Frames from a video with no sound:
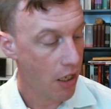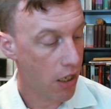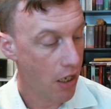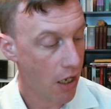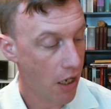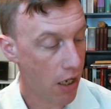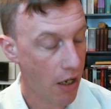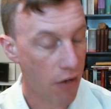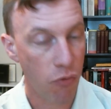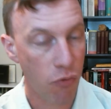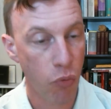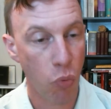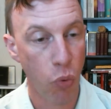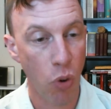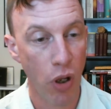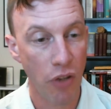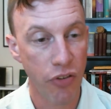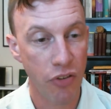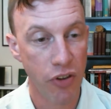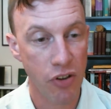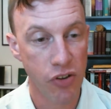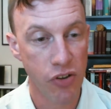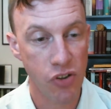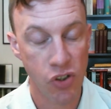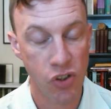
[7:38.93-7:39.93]
of what
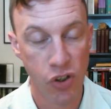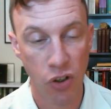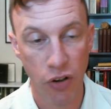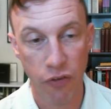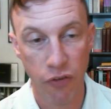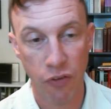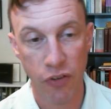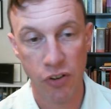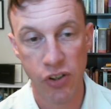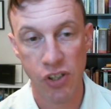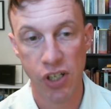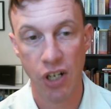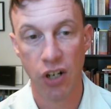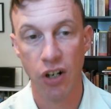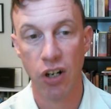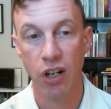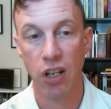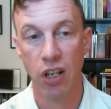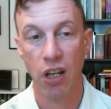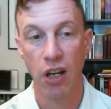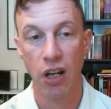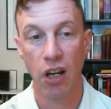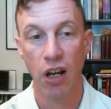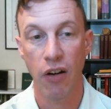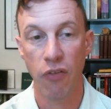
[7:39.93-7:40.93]
the surface
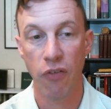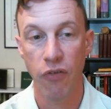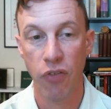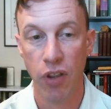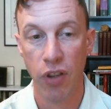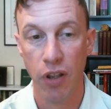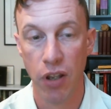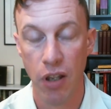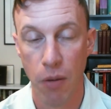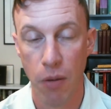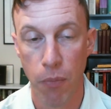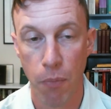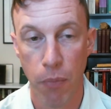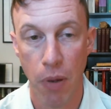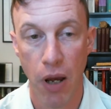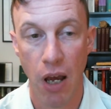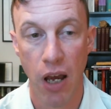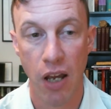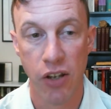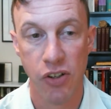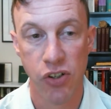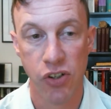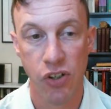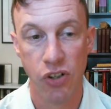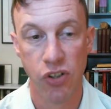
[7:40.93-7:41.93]
area of the
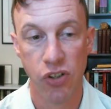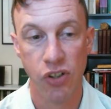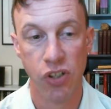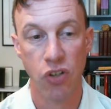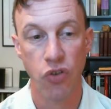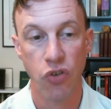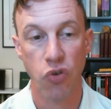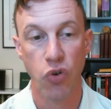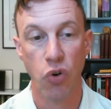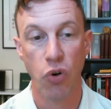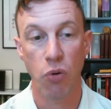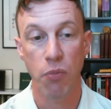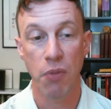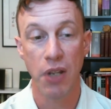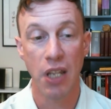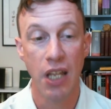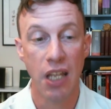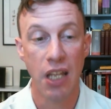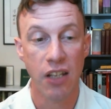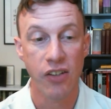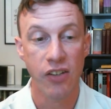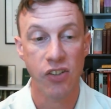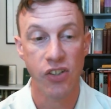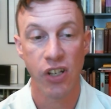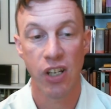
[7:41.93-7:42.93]
imposter syndrome
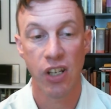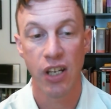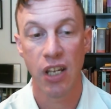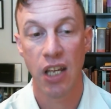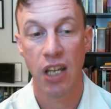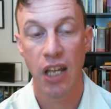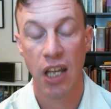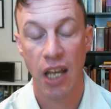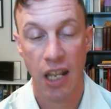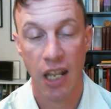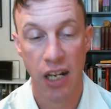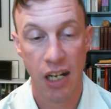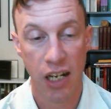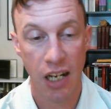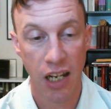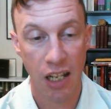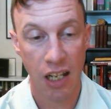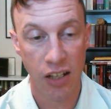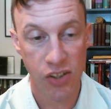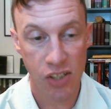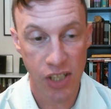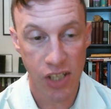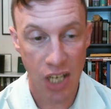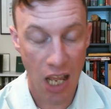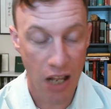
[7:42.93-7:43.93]
is and it
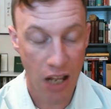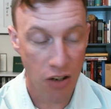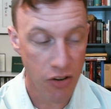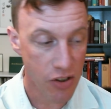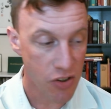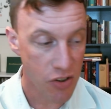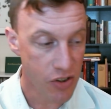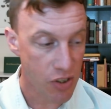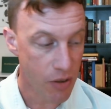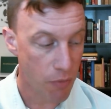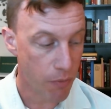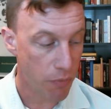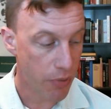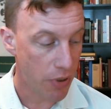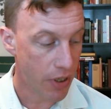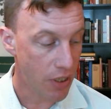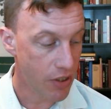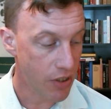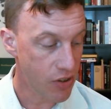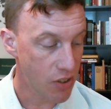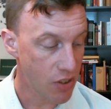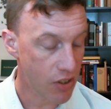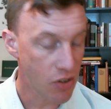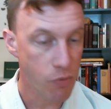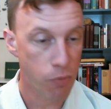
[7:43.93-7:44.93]
gets down to some place
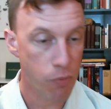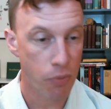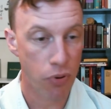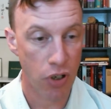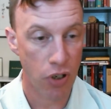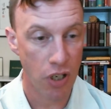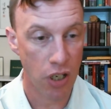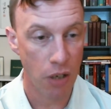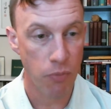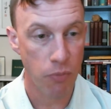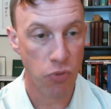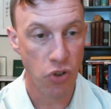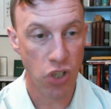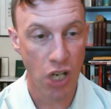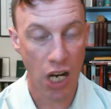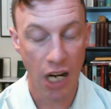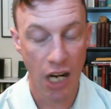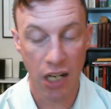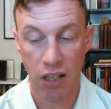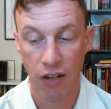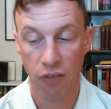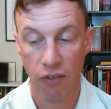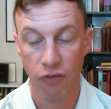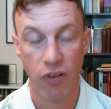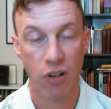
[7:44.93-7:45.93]
that's pretty
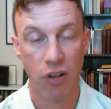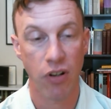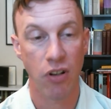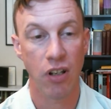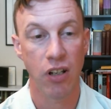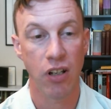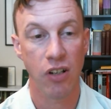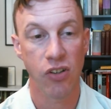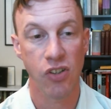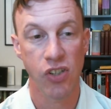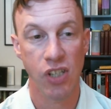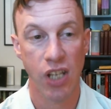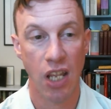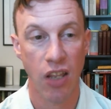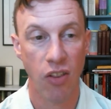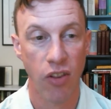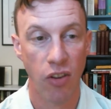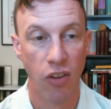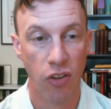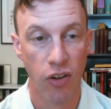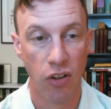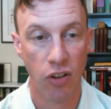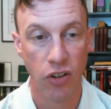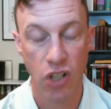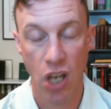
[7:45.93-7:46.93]
objective. Now, you could say
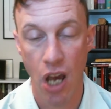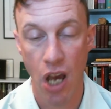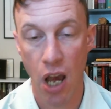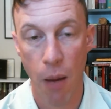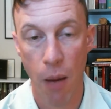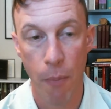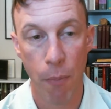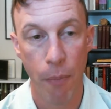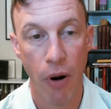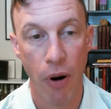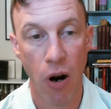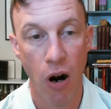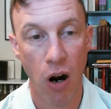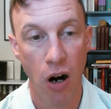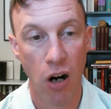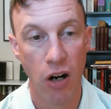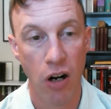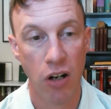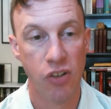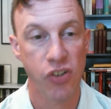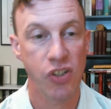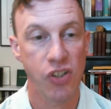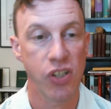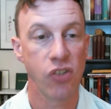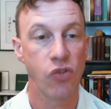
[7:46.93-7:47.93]
that the top bar
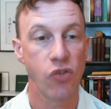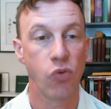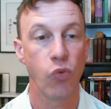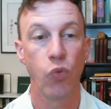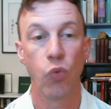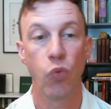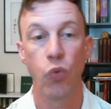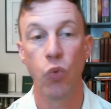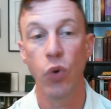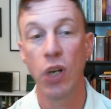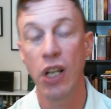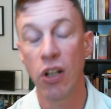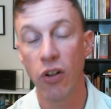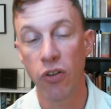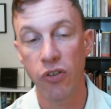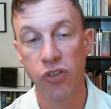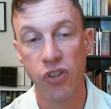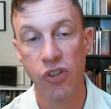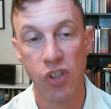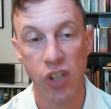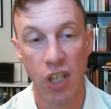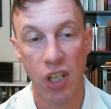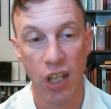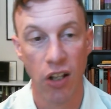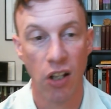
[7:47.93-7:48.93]
is his real
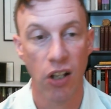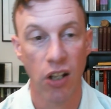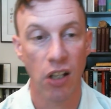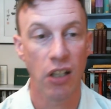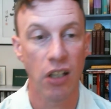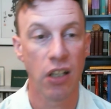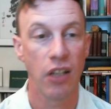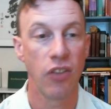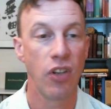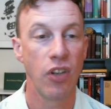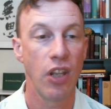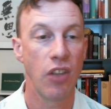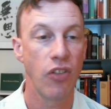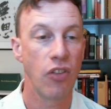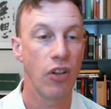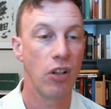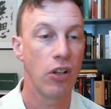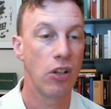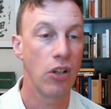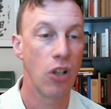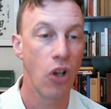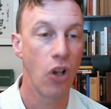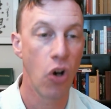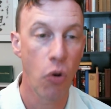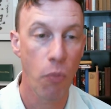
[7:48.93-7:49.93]
skill, and then the
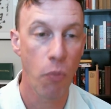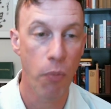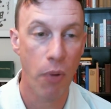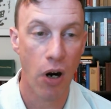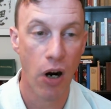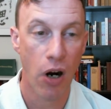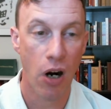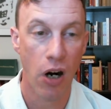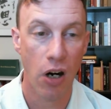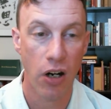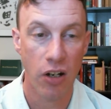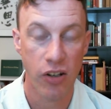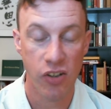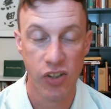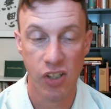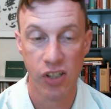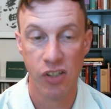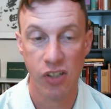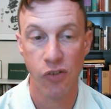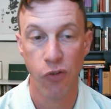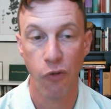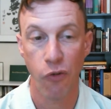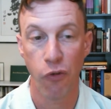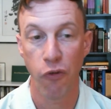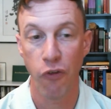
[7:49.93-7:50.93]
low bar is
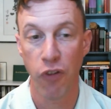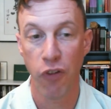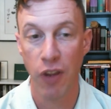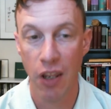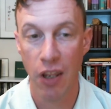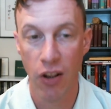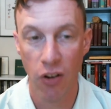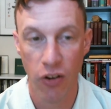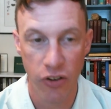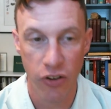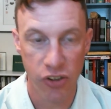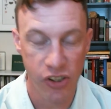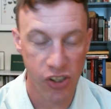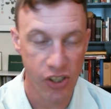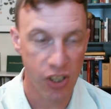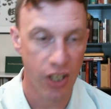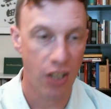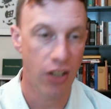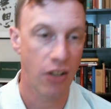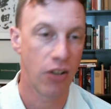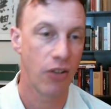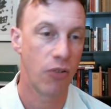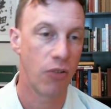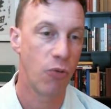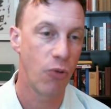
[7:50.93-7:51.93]
his feel
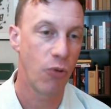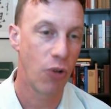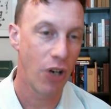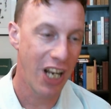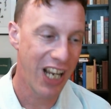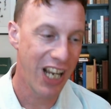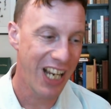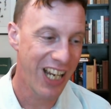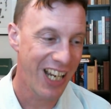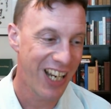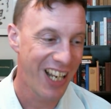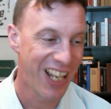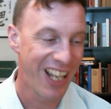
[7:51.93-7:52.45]
skill, right?